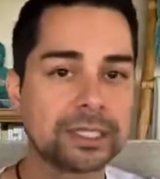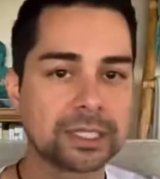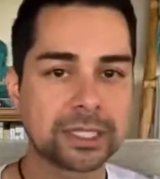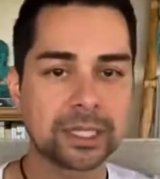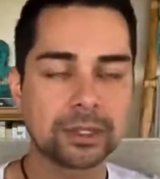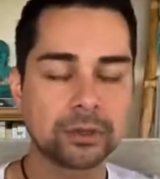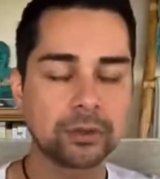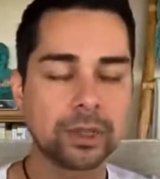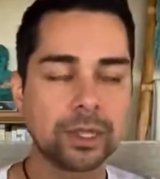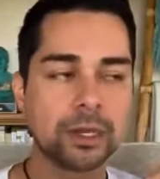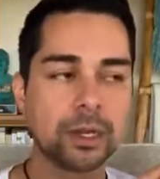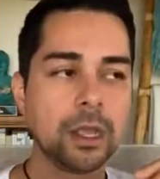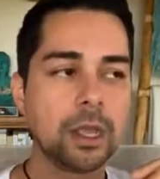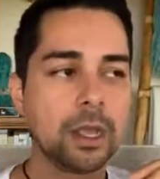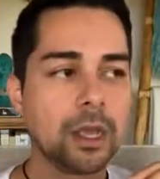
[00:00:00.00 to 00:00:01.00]
through it. Just get
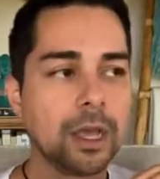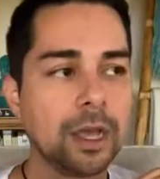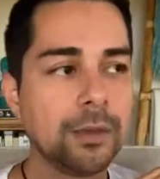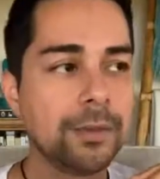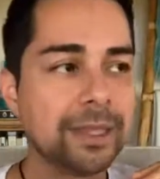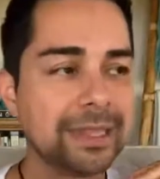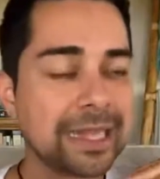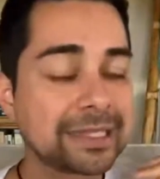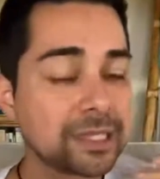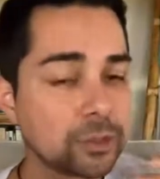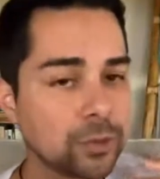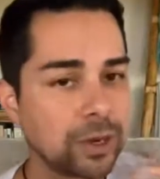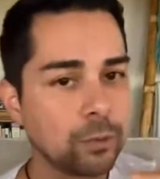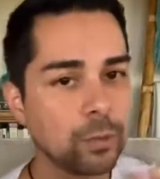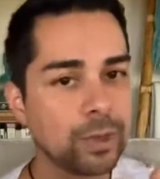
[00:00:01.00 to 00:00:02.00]
through it. And
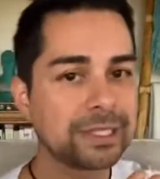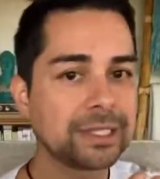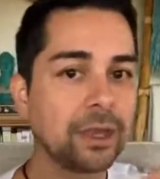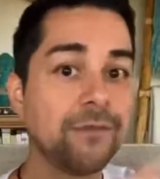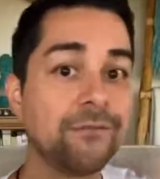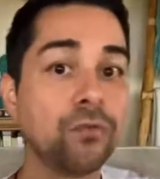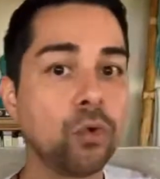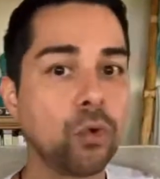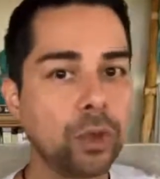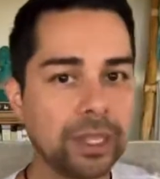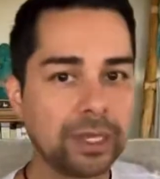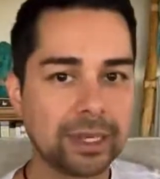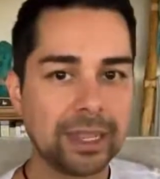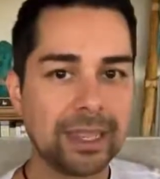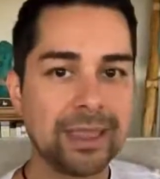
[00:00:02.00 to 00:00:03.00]
that's a great way to
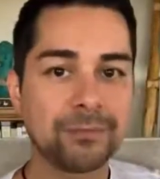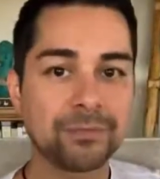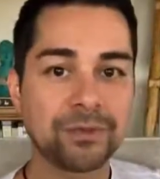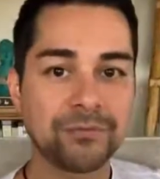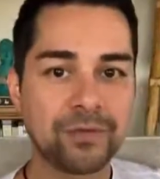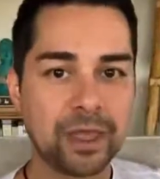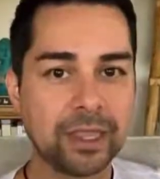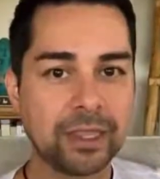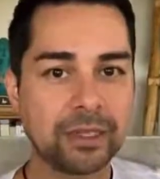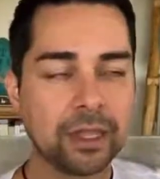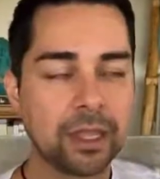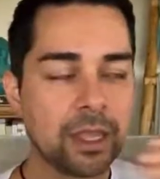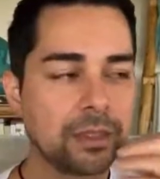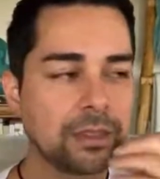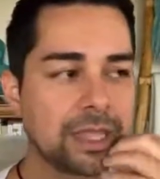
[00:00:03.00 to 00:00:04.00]
avoid
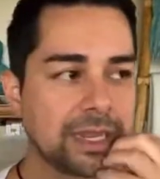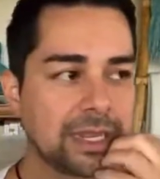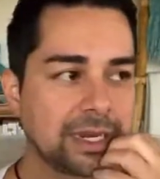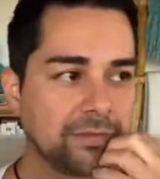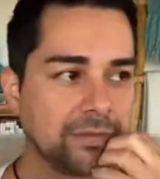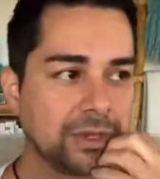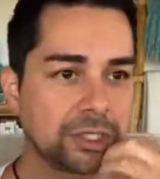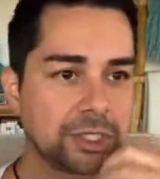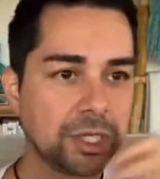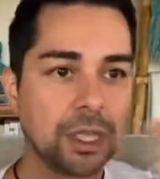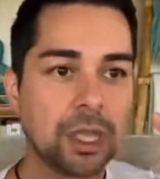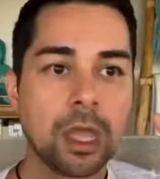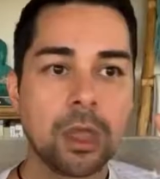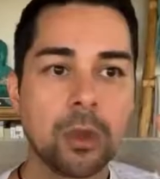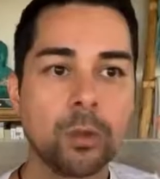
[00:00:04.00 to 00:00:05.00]
amplifying that negative
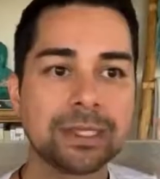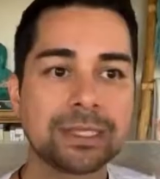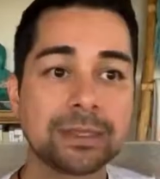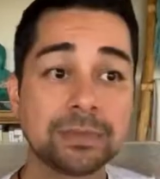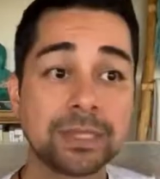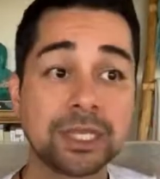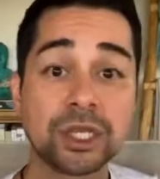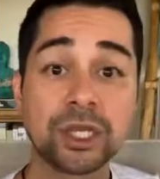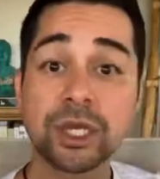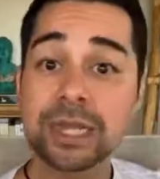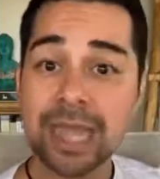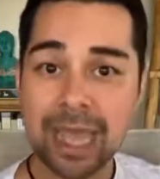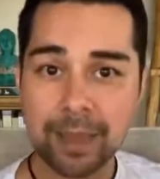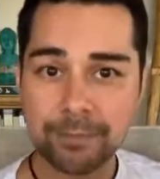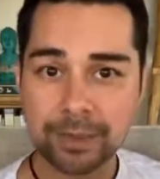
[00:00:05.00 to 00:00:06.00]
energy. When
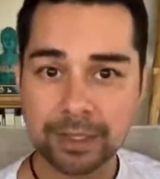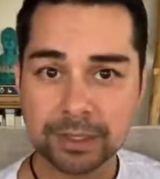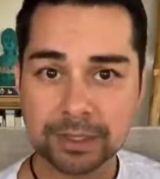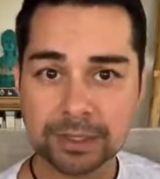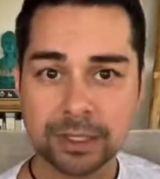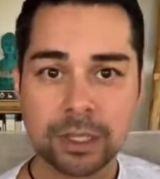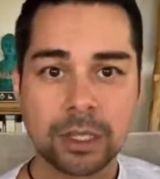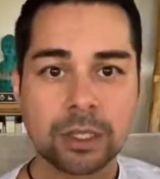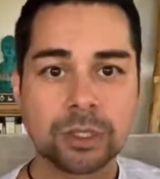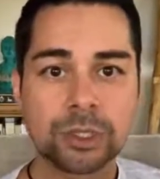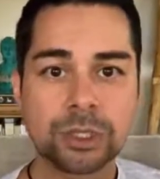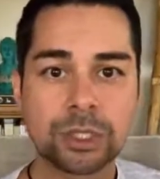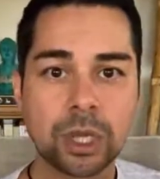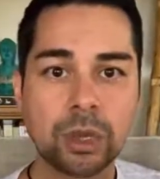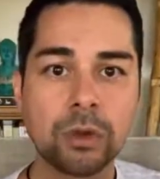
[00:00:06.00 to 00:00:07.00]
something good happens,
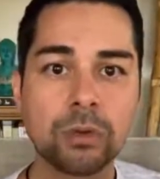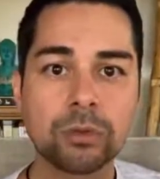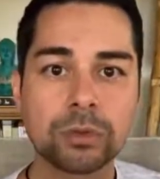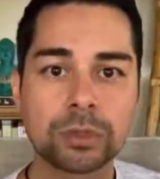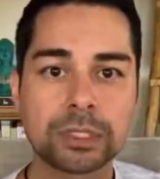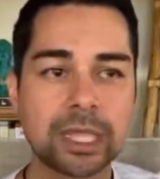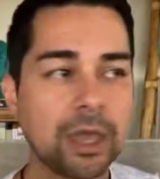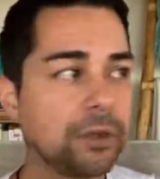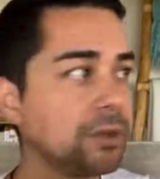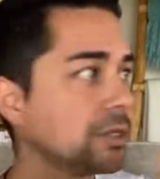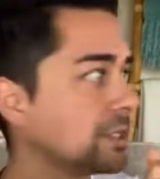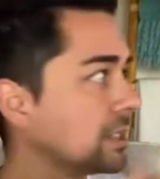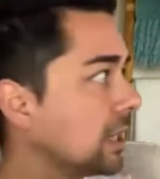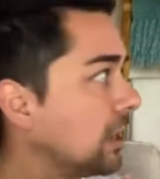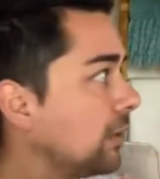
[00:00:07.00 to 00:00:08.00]
don't
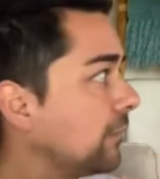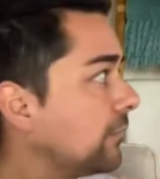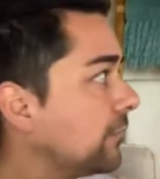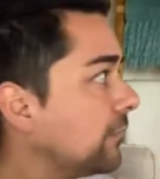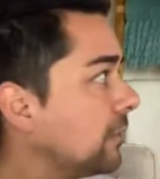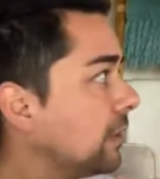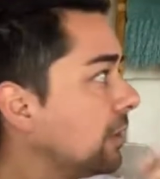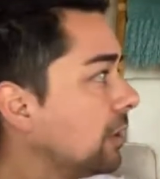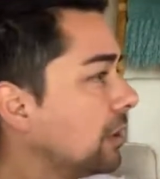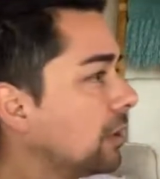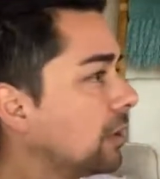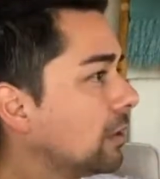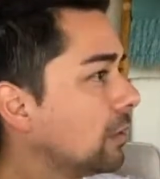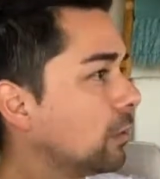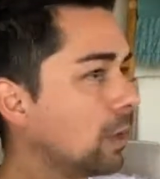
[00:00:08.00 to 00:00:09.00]
tell yourself,
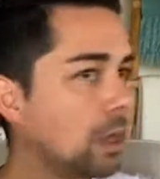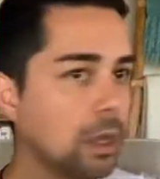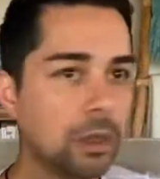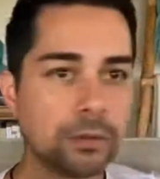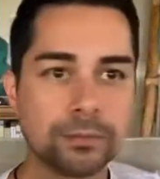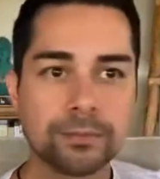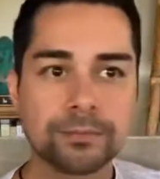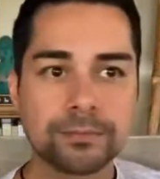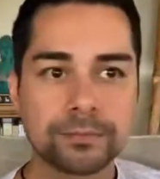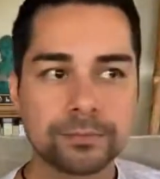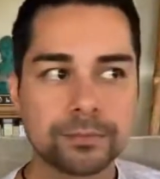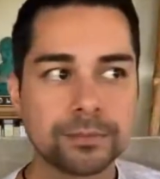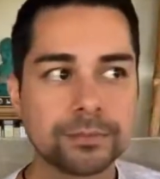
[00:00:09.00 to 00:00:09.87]
well,